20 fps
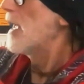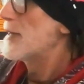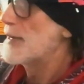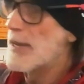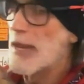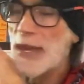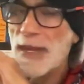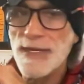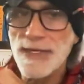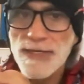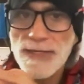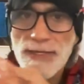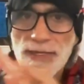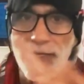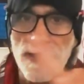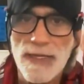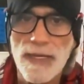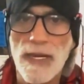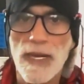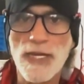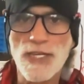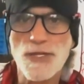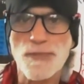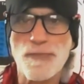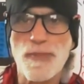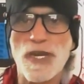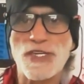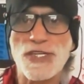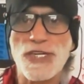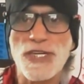And
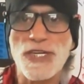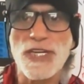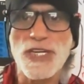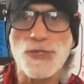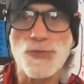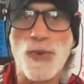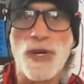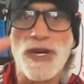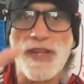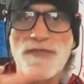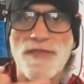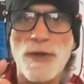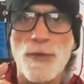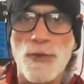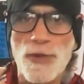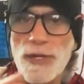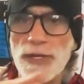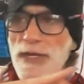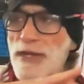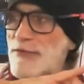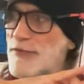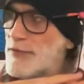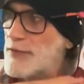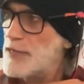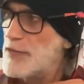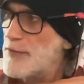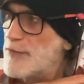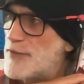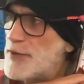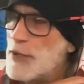especially this one, if
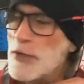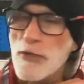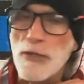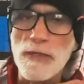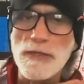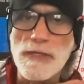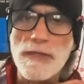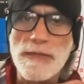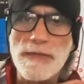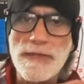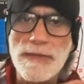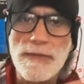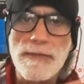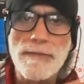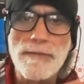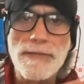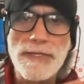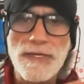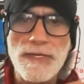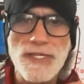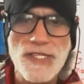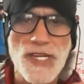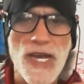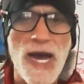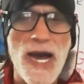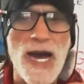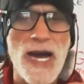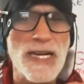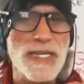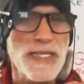you feel
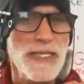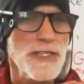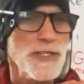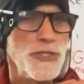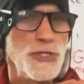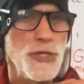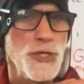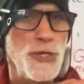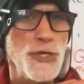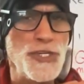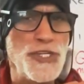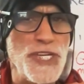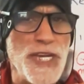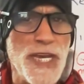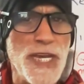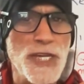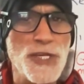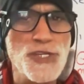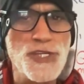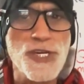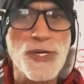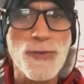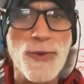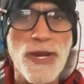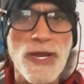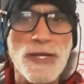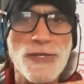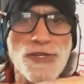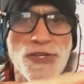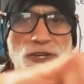dark, dirty energy
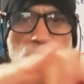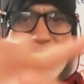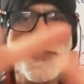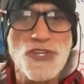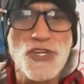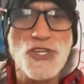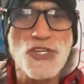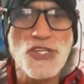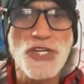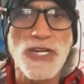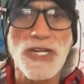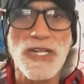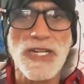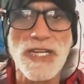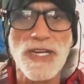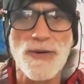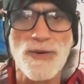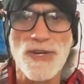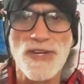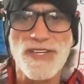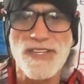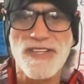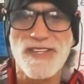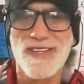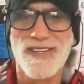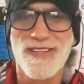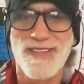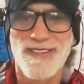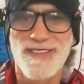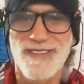around you, just clear it.
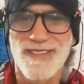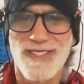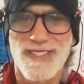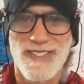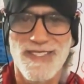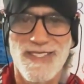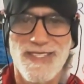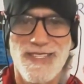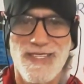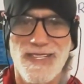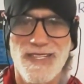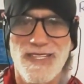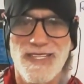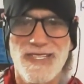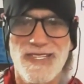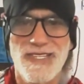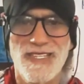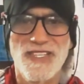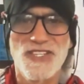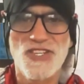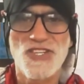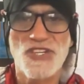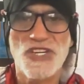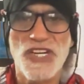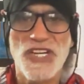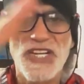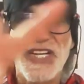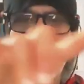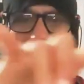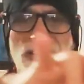
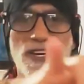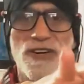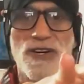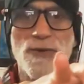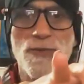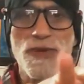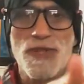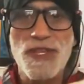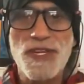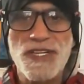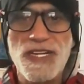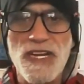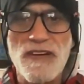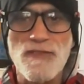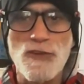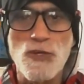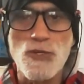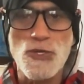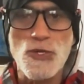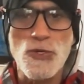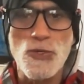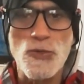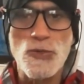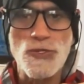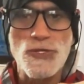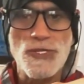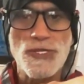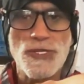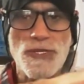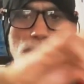Just clear it with the devil's
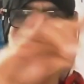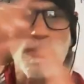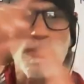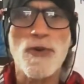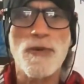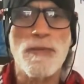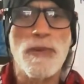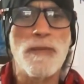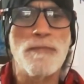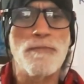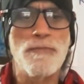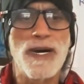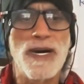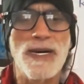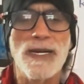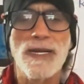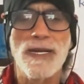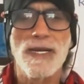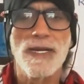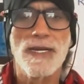horns. But remember,